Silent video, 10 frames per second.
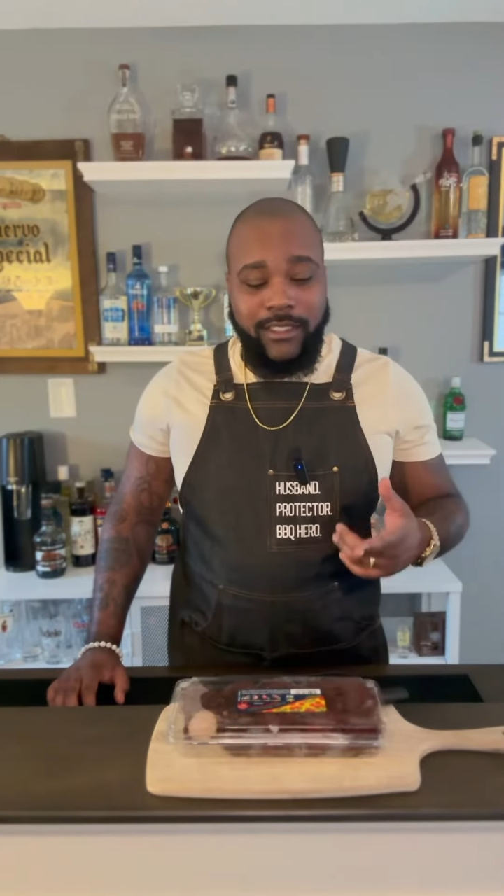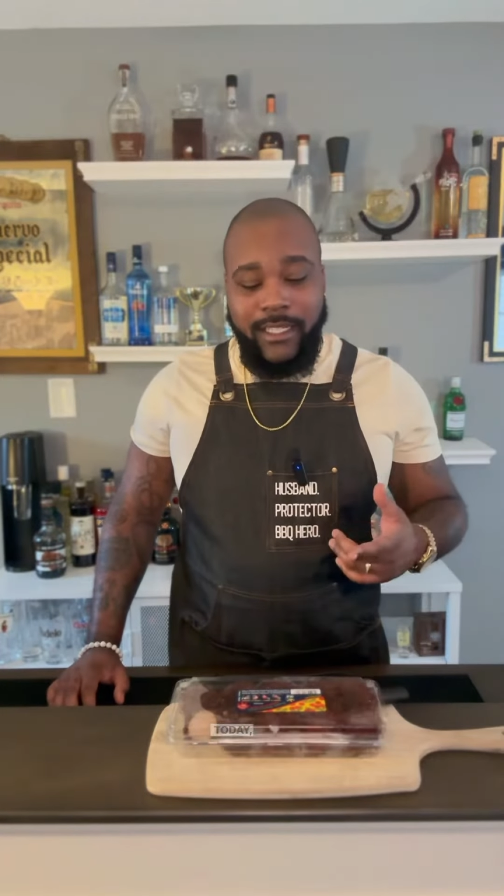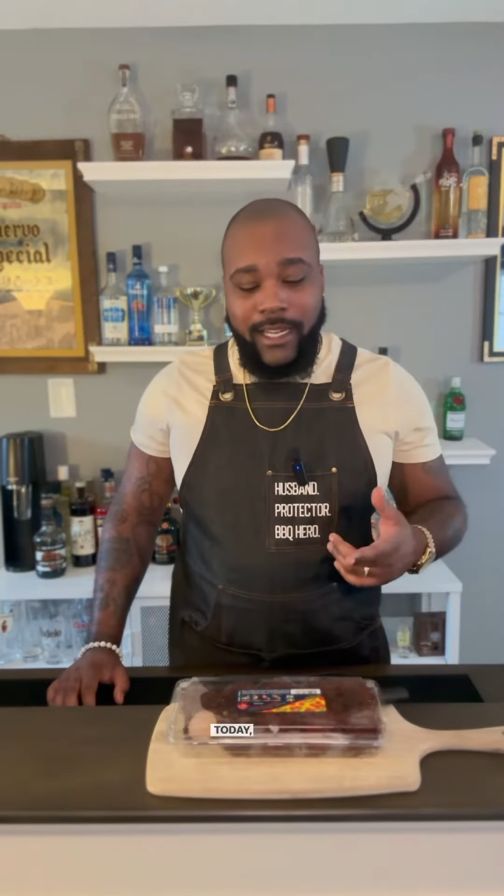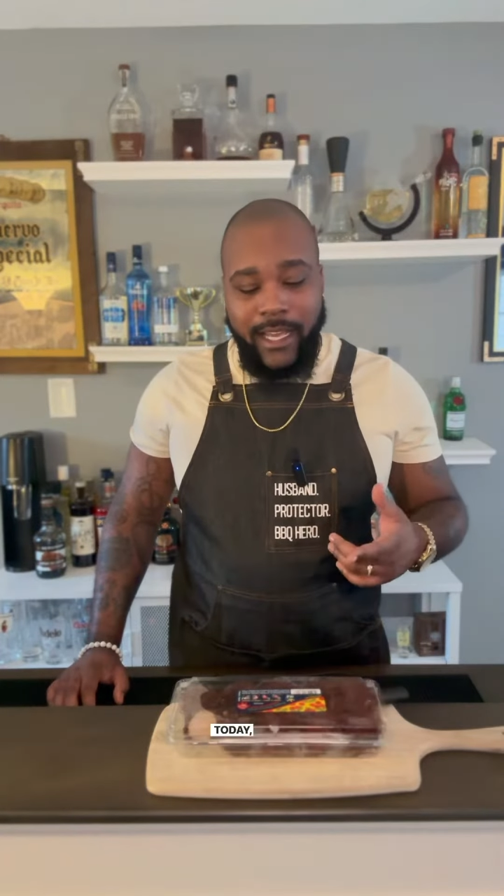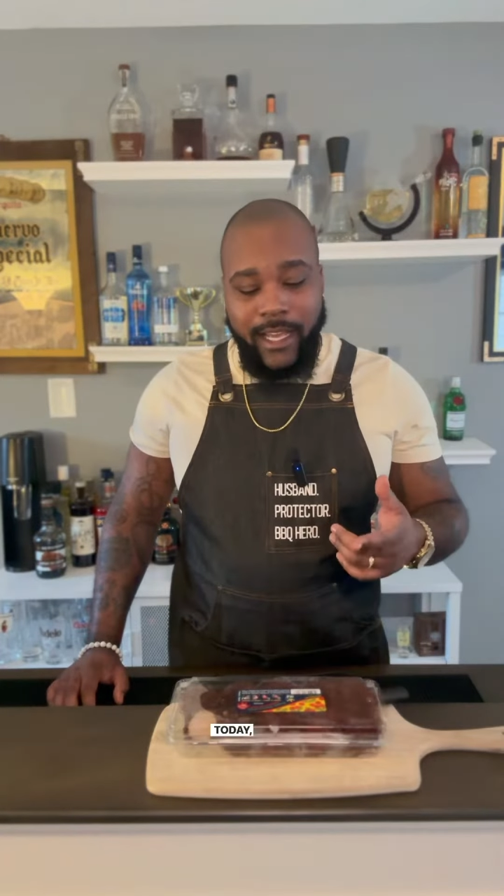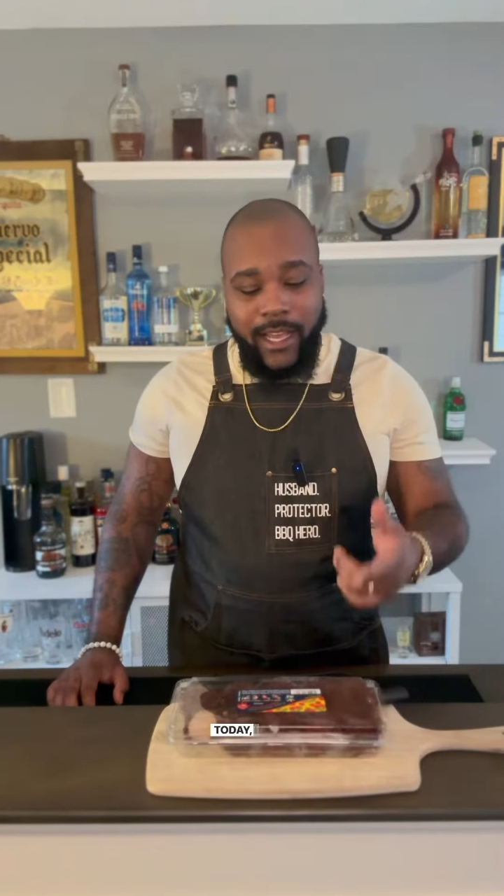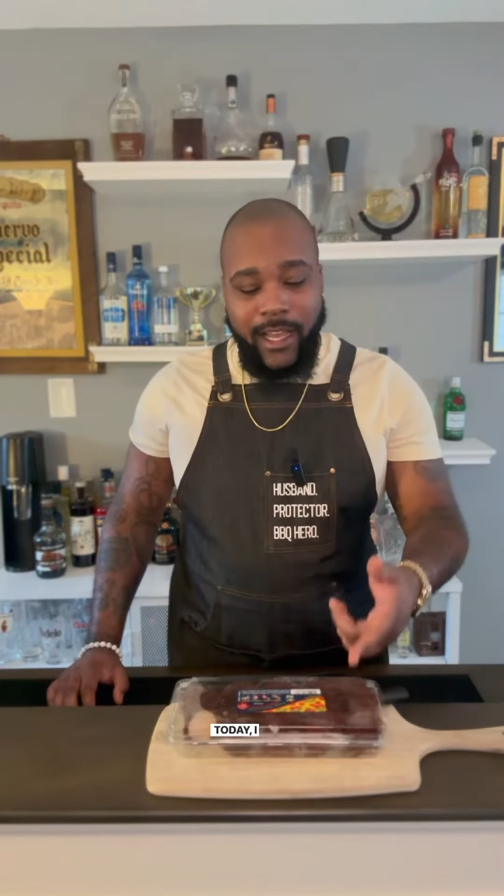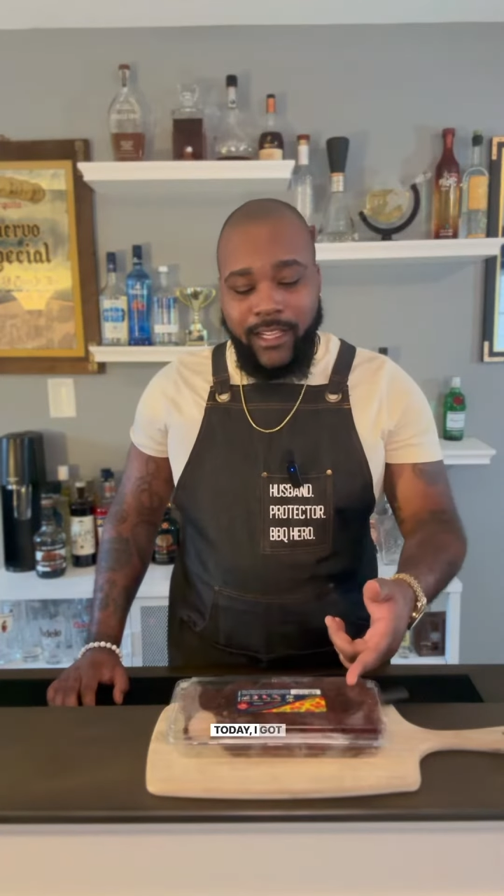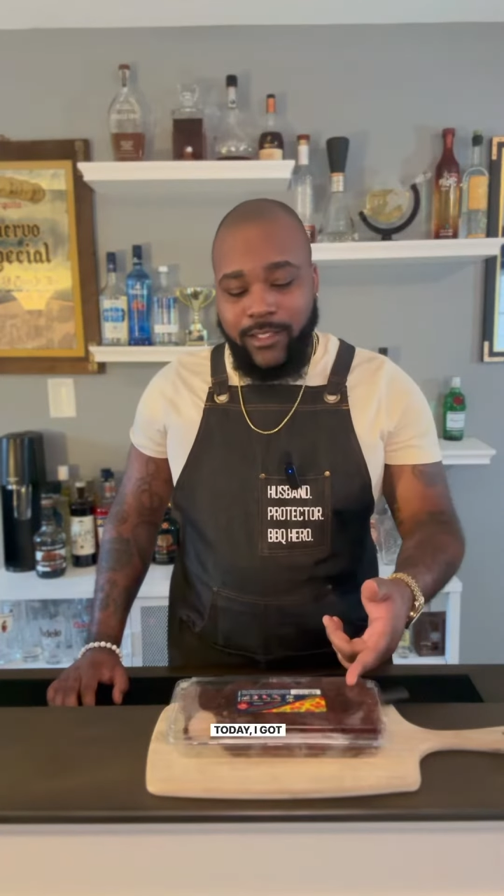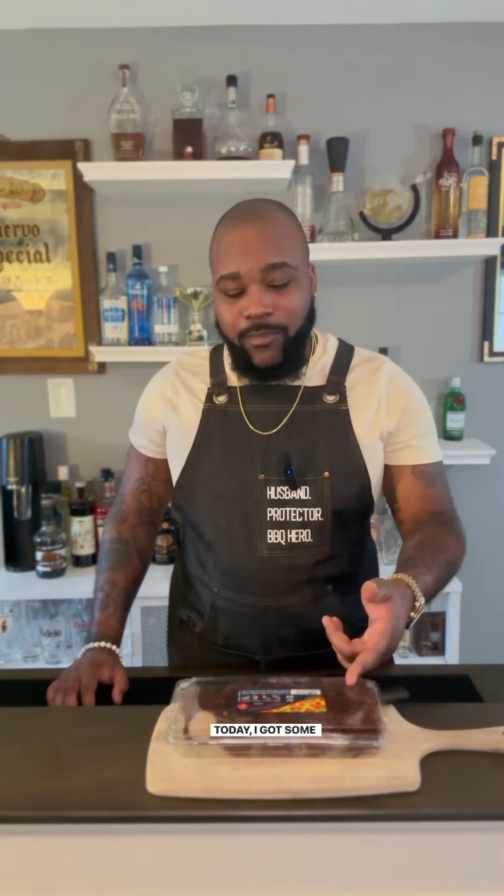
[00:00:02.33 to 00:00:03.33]
Today I
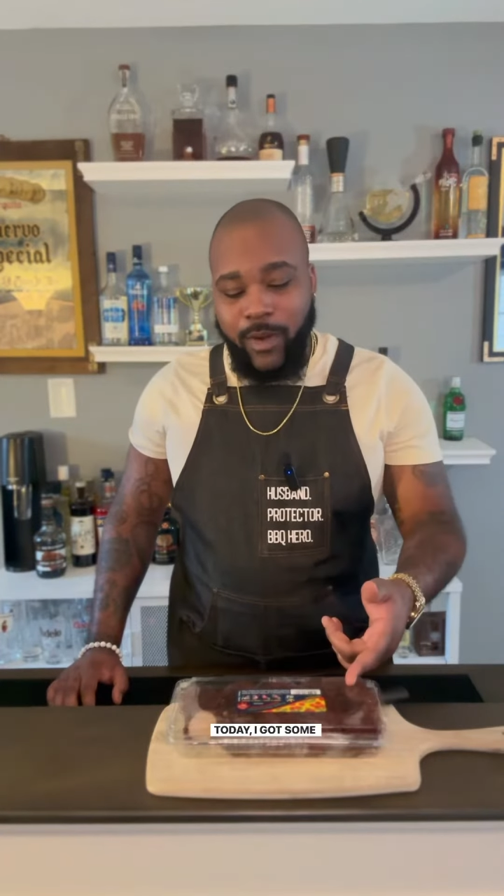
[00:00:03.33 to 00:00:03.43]
got some